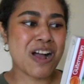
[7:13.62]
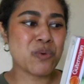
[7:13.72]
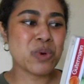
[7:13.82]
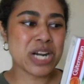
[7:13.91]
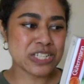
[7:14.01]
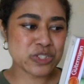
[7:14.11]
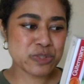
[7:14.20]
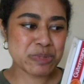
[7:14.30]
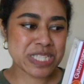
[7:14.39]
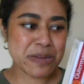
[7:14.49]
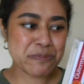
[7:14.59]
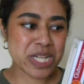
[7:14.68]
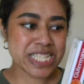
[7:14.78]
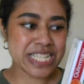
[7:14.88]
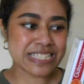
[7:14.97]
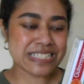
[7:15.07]
100%
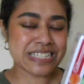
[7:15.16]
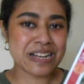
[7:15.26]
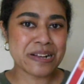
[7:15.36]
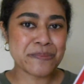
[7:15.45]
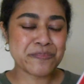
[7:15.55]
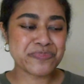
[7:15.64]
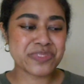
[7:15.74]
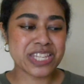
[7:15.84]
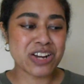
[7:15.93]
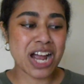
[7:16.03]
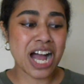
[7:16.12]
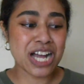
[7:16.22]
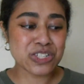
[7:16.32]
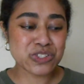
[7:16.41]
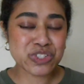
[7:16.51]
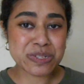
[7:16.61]
polyester. They're
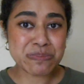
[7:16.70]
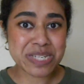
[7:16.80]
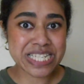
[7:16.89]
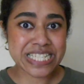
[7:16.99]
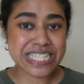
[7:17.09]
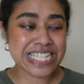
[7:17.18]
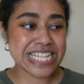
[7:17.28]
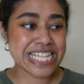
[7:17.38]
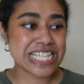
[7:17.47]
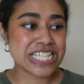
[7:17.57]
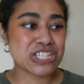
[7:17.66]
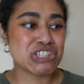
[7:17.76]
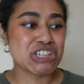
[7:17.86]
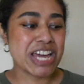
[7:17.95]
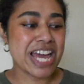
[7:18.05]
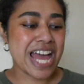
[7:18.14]
100 meters each.
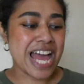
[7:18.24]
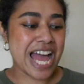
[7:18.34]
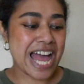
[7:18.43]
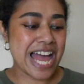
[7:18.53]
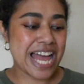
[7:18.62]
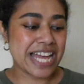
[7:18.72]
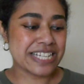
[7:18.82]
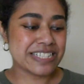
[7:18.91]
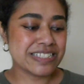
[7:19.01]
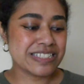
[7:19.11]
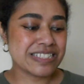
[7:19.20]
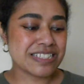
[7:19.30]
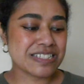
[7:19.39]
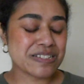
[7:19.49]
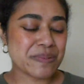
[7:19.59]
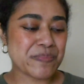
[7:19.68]
And
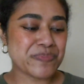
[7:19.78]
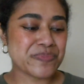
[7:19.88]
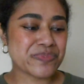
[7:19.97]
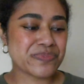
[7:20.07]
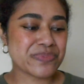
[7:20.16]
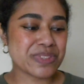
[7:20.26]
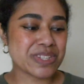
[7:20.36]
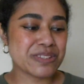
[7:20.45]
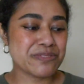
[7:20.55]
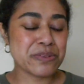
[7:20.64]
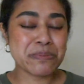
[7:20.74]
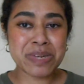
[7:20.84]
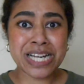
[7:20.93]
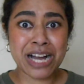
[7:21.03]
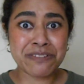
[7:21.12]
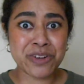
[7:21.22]
for
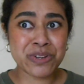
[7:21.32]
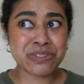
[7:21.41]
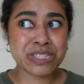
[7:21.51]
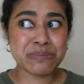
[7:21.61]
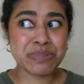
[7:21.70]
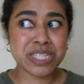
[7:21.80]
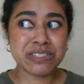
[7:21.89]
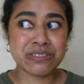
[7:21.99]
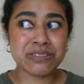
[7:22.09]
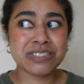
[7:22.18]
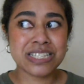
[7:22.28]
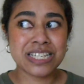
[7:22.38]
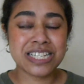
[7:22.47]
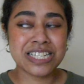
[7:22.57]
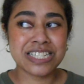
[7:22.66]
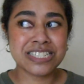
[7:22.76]
me, I've only been
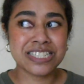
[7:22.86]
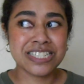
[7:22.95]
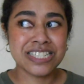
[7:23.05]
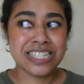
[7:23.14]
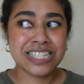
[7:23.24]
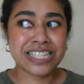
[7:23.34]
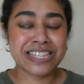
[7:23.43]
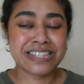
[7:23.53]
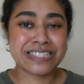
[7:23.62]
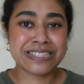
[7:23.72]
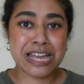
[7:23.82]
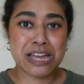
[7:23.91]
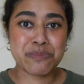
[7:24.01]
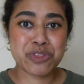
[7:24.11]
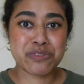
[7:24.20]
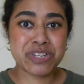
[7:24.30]
using like the same
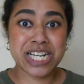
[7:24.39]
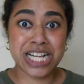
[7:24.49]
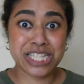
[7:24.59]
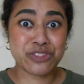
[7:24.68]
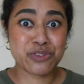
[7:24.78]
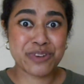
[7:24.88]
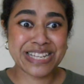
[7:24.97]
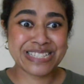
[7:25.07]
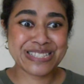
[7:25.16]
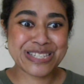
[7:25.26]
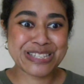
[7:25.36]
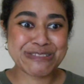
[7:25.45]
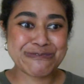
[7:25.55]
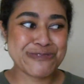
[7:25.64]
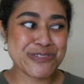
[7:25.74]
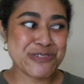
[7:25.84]
3 colored threads
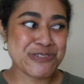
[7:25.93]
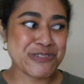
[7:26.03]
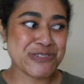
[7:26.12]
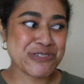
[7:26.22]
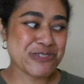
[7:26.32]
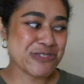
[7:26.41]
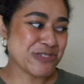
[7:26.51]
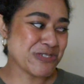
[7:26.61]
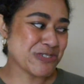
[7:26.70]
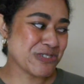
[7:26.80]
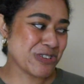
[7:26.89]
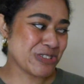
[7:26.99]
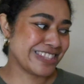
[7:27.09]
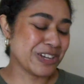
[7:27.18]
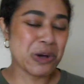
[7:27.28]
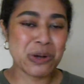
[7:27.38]
for
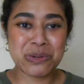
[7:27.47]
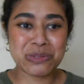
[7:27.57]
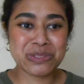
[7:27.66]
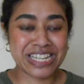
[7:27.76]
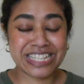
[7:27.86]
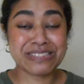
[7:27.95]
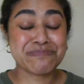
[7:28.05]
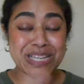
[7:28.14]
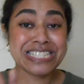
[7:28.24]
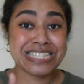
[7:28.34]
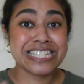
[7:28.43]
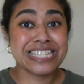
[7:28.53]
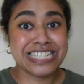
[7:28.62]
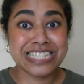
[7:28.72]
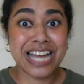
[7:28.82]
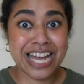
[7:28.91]
the whole, like basically the
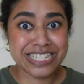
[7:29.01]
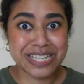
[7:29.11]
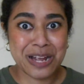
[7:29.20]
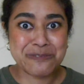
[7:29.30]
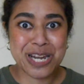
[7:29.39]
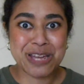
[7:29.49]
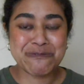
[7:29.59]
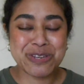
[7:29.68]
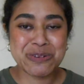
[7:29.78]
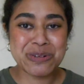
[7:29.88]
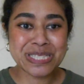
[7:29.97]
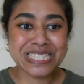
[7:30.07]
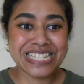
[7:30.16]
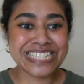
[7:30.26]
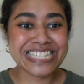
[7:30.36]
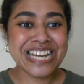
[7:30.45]
entire time that I've been
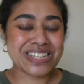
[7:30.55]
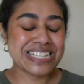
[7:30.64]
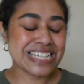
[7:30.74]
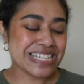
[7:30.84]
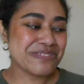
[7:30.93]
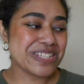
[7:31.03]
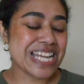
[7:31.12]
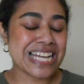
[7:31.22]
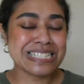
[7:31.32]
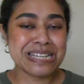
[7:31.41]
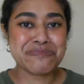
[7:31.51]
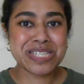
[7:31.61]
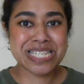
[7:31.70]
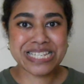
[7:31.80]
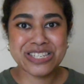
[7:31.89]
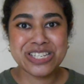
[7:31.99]
quilting. And even as I'm
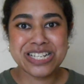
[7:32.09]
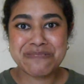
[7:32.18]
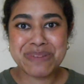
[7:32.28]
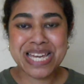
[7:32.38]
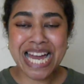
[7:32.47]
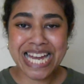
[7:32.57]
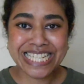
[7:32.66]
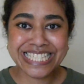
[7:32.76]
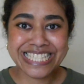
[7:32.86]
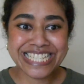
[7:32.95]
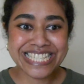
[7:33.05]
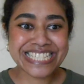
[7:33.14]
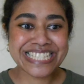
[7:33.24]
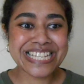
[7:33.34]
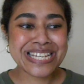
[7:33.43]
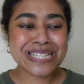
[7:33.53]
stitching up my
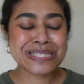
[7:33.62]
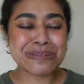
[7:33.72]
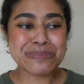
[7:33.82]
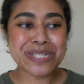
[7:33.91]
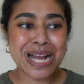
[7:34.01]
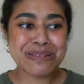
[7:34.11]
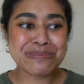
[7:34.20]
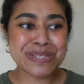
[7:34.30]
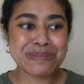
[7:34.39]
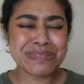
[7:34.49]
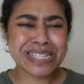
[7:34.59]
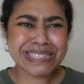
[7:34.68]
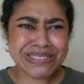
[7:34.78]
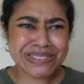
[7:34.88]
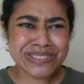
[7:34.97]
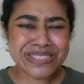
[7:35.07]
hexies, sometimes I'm
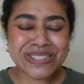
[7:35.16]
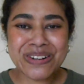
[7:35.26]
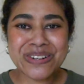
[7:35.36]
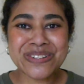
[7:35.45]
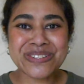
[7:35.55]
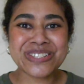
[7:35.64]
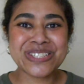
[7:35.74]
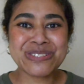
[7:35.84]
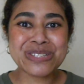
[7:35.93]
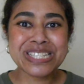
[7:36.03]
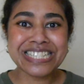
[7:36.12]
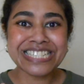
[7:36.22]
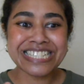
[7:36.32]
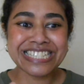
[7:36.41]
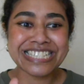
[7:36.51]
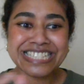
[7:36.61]
like, oh no, you
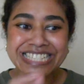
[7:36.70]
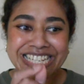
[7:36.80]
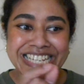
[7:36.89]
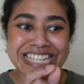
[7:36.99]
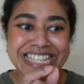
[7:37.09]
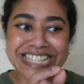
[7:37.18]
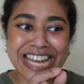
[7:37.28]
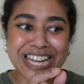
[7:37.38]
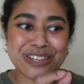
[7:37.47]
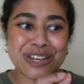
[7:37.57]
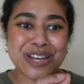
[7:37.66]
can see like